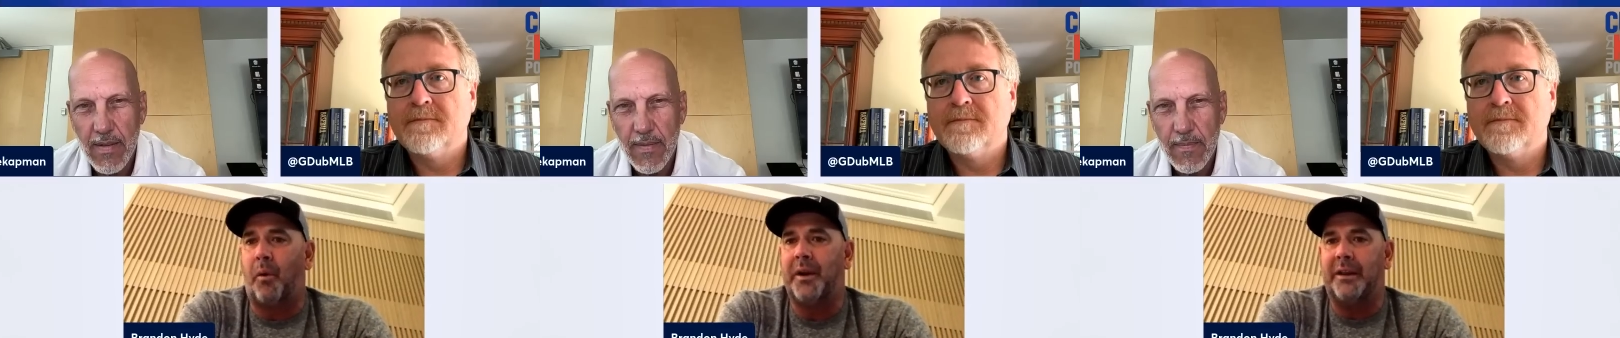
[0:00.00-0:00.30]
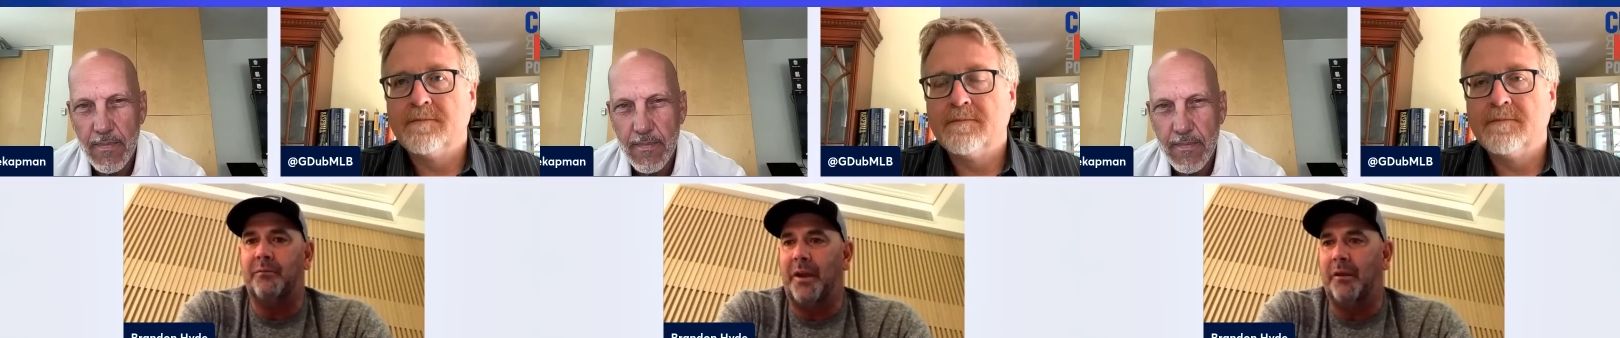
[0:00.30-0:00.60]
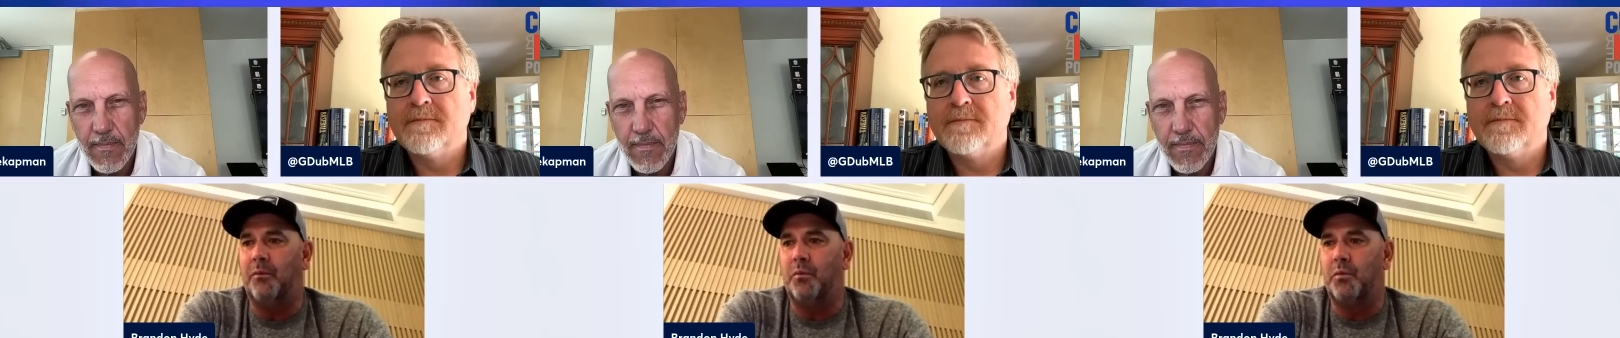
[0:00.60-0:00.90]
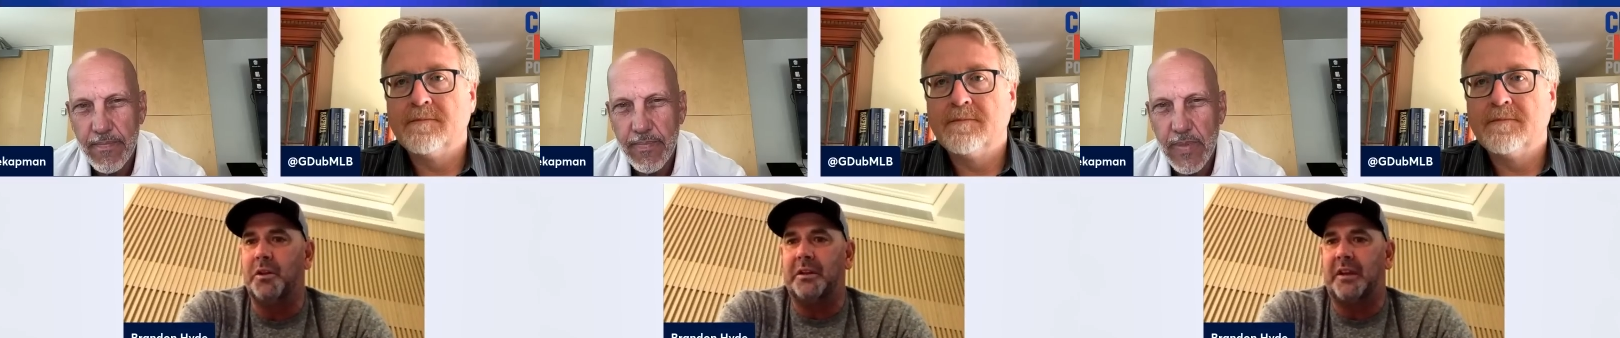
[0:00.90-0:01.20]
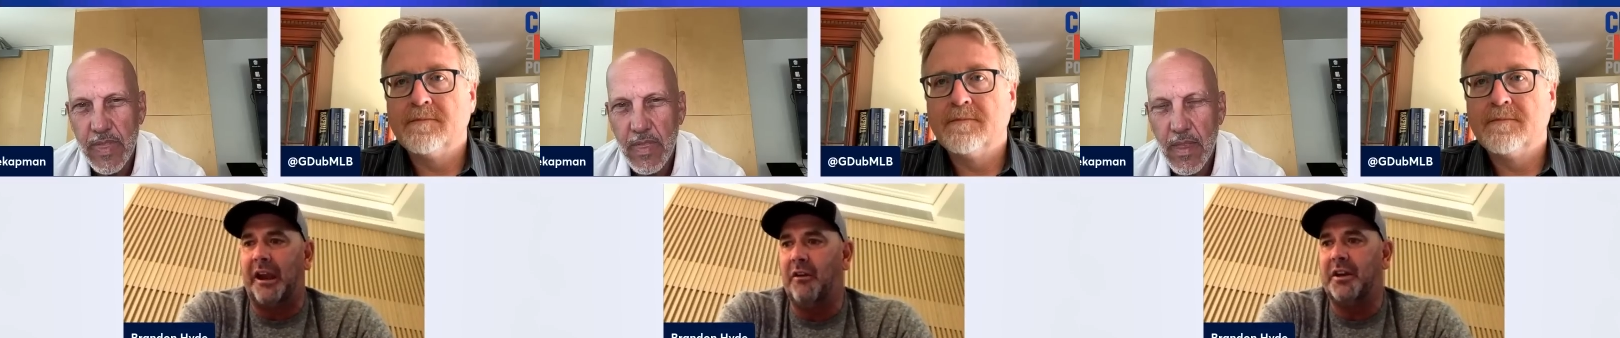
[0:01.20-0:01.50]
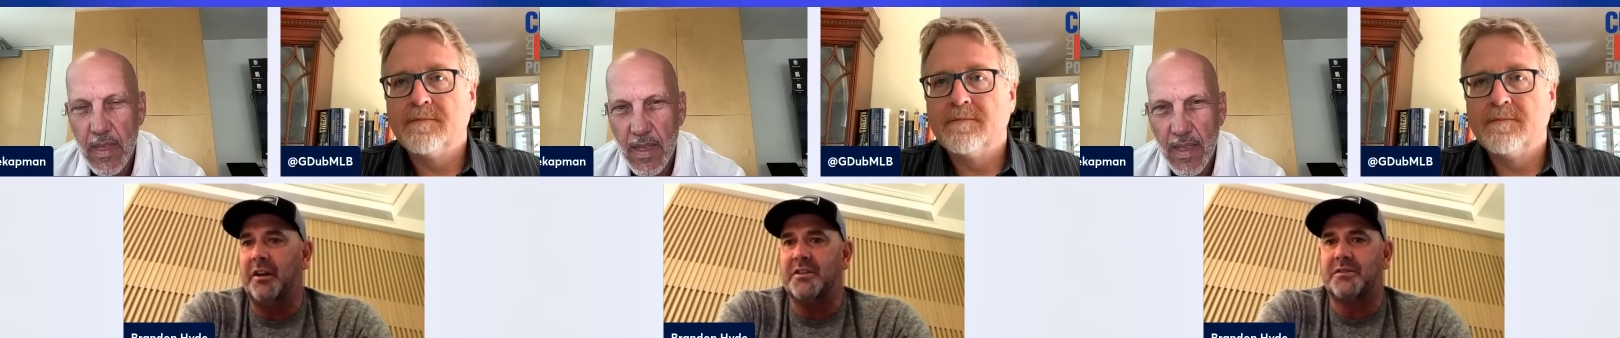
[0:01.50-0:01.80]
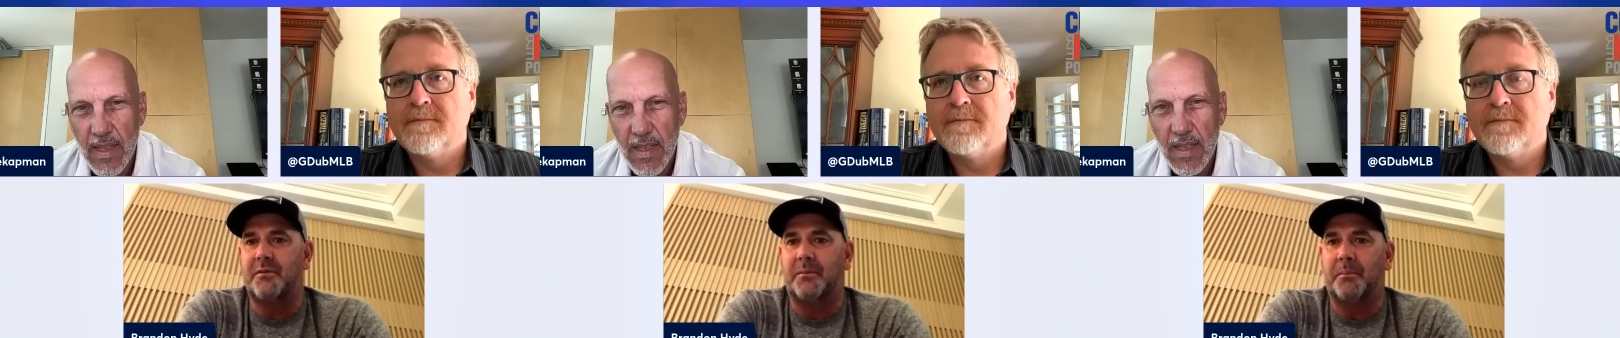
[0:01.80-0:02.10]
Speaker 1: point, and and really carried us
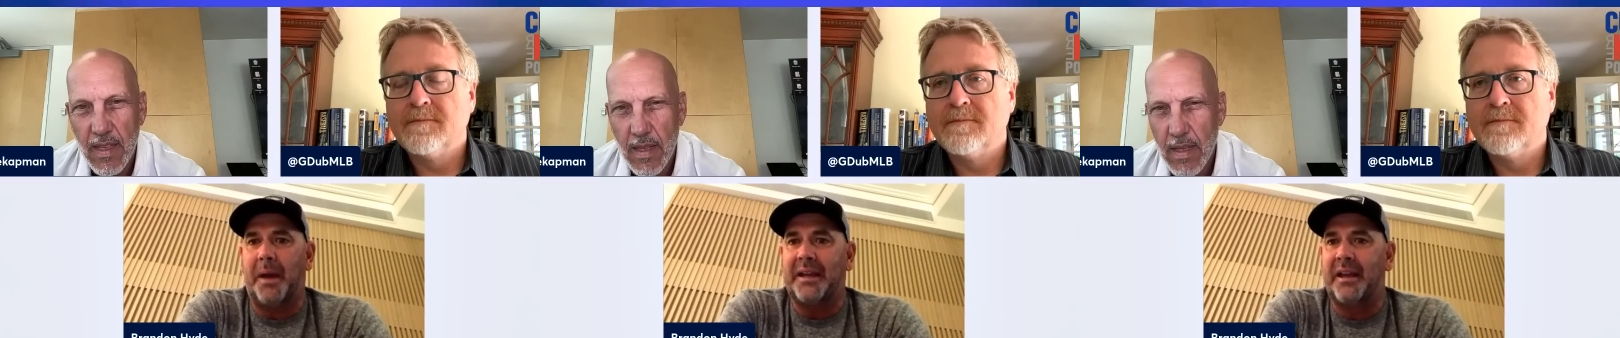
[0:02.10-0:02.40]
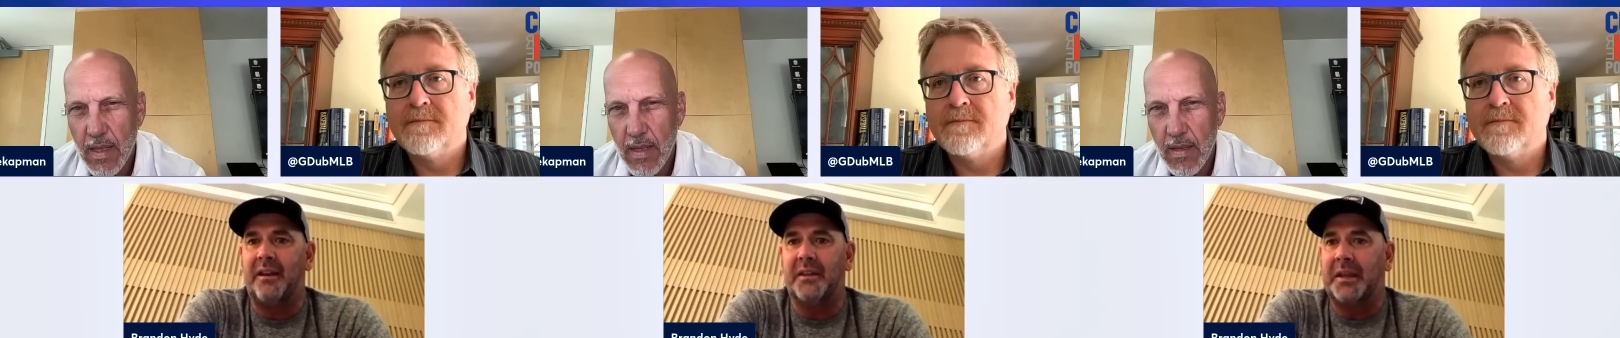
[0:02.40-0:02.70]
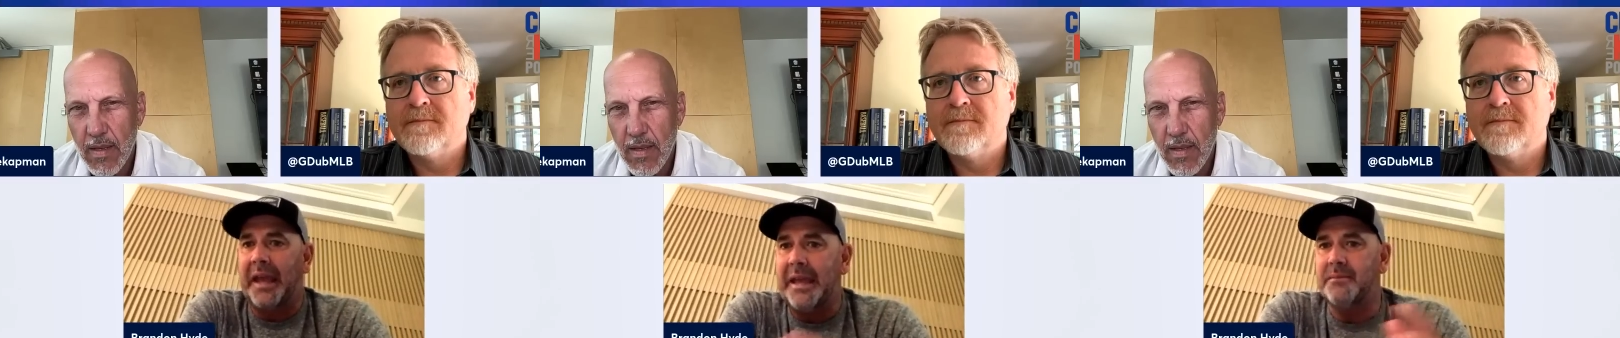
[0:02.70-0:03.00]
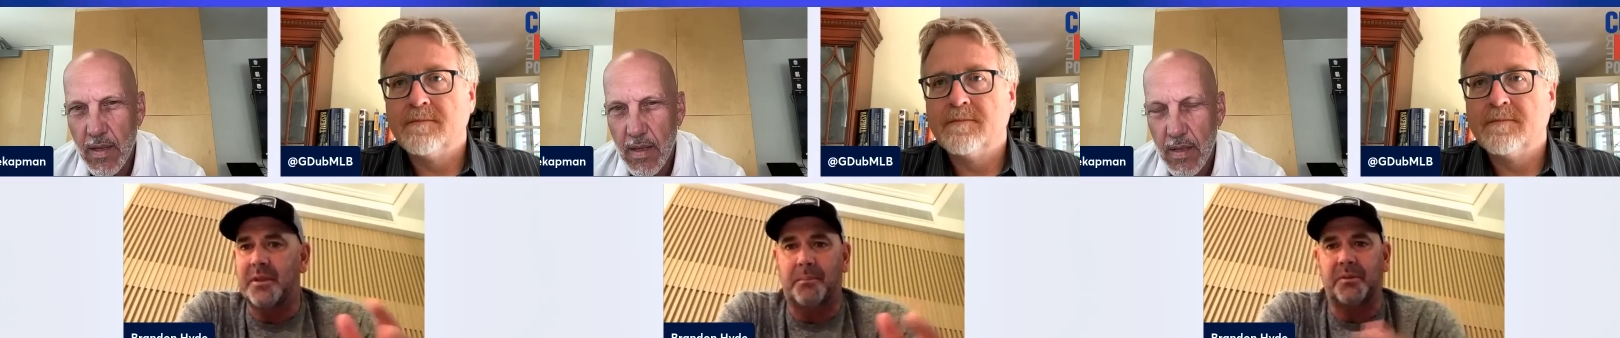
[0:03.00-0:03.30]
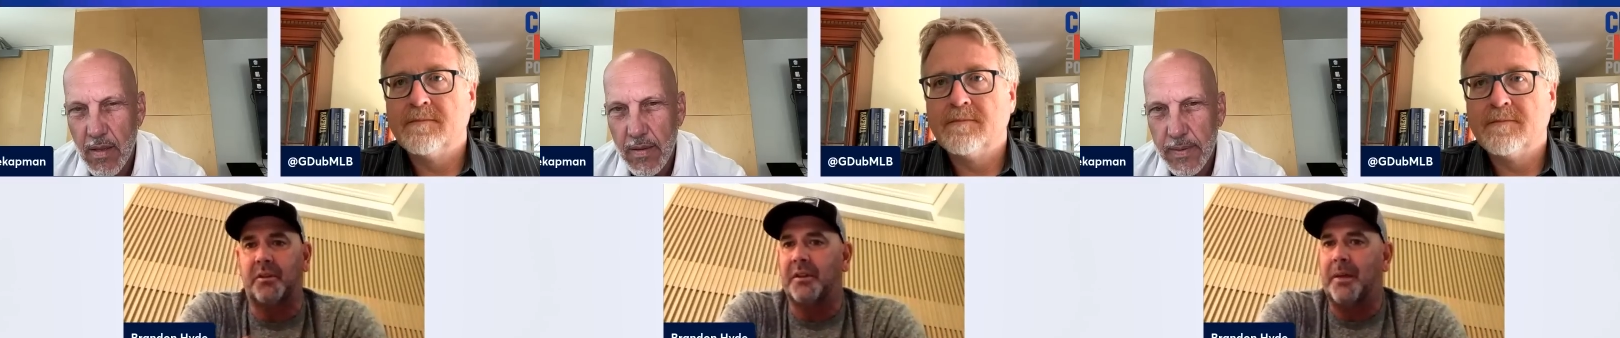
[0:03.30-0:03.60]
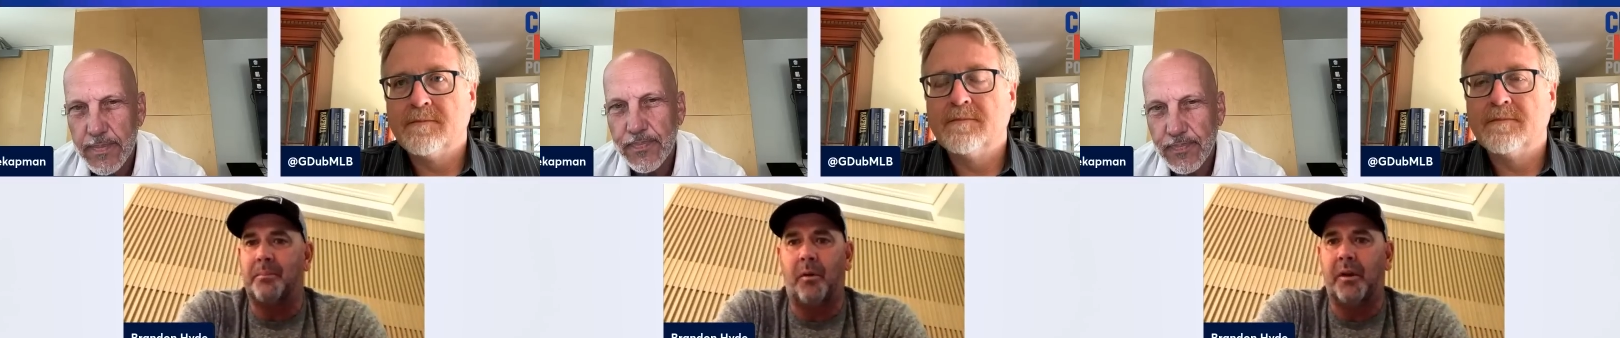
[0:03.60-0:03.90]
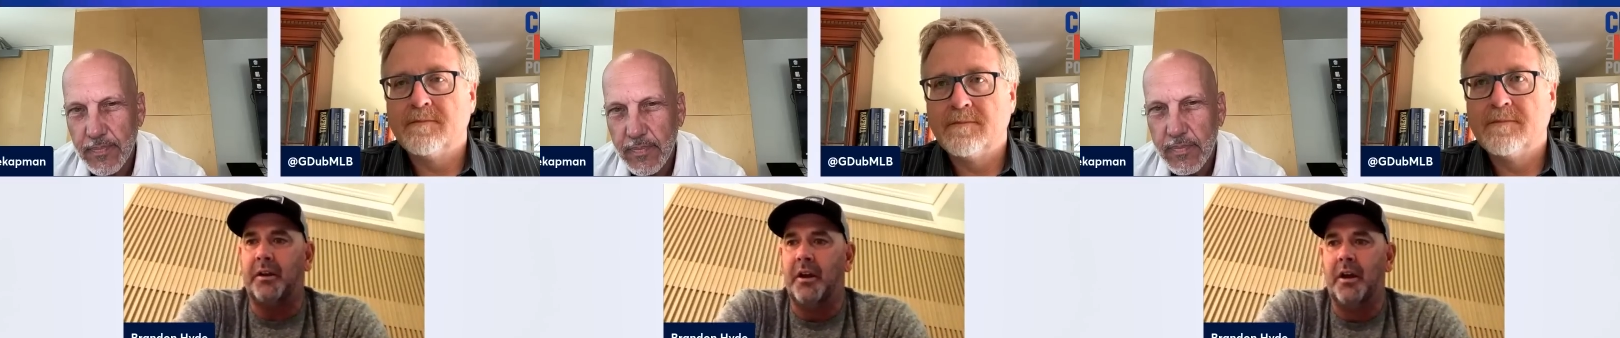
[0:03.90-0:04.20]
to the back end of the games up until that point.